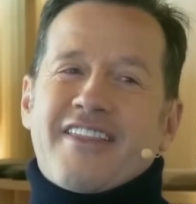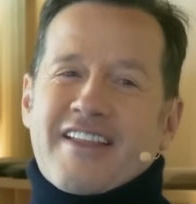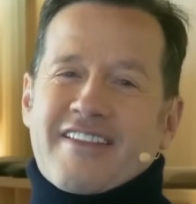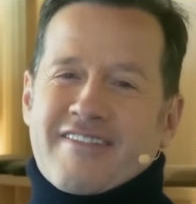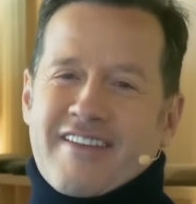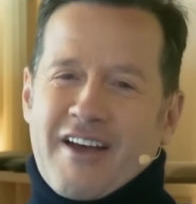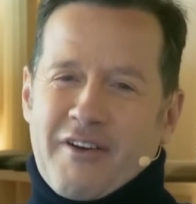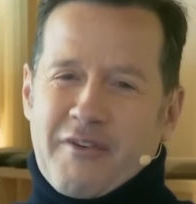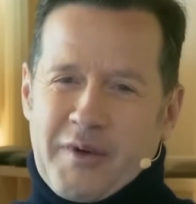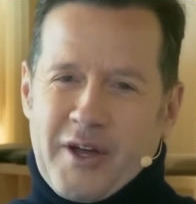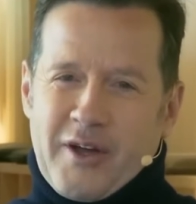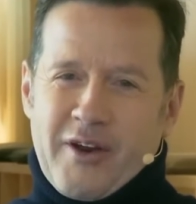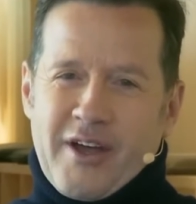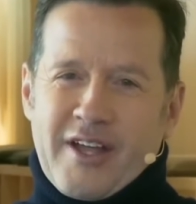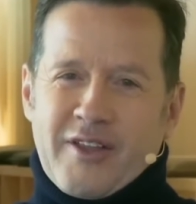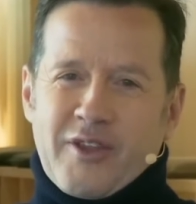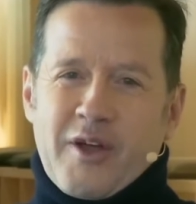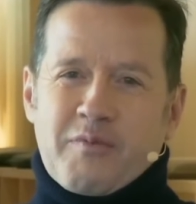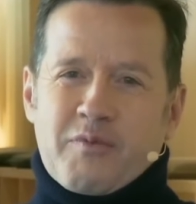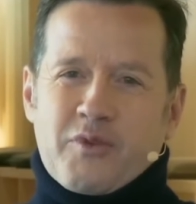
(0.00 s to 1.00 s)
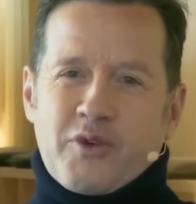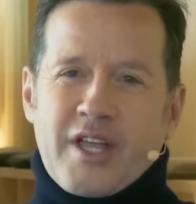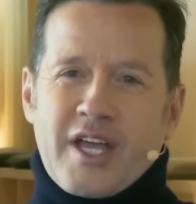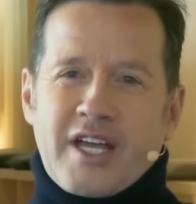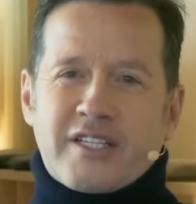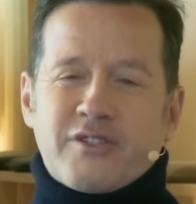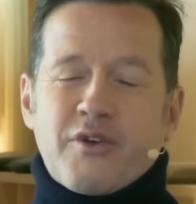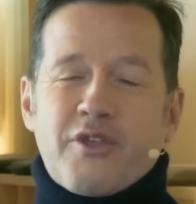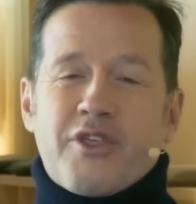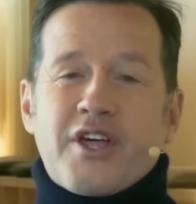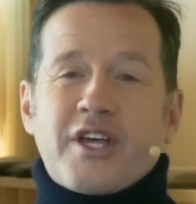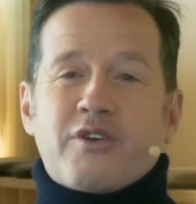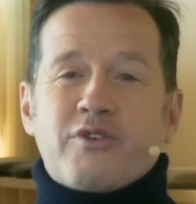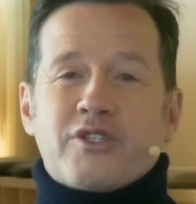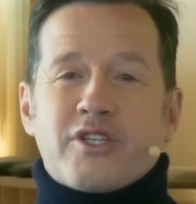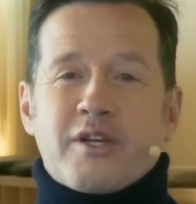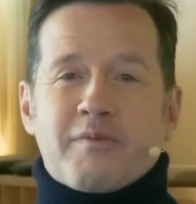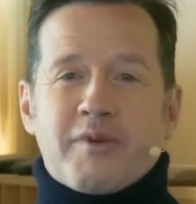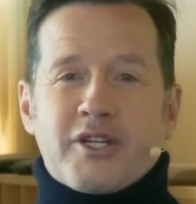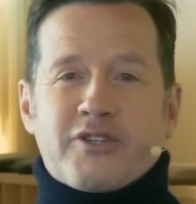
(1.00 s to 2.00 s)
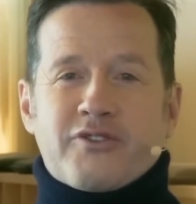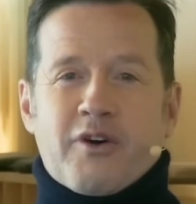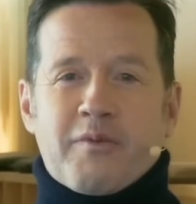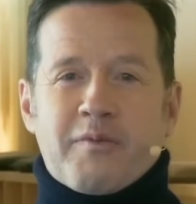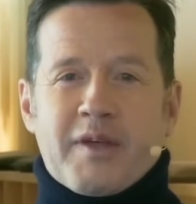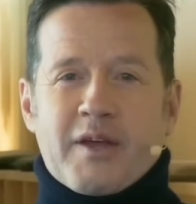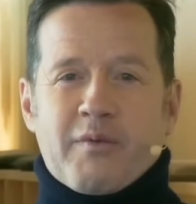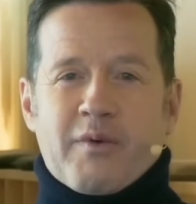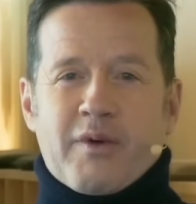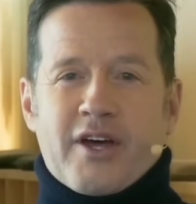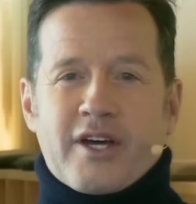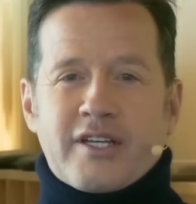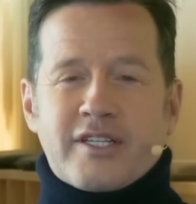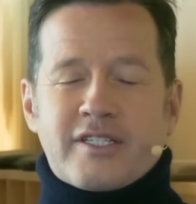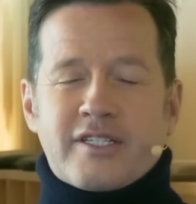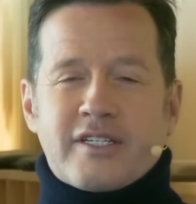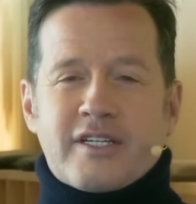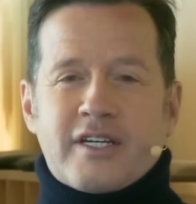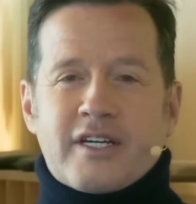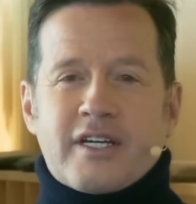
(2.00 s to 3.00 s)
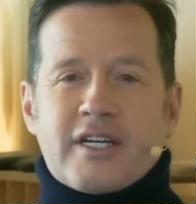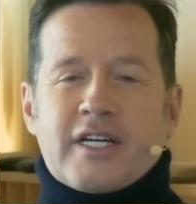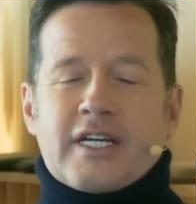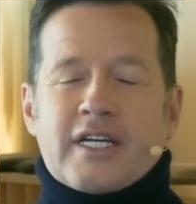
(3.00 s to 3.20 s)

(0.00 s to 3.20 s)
That's how we're going to end up today. So thank you so much for being with us.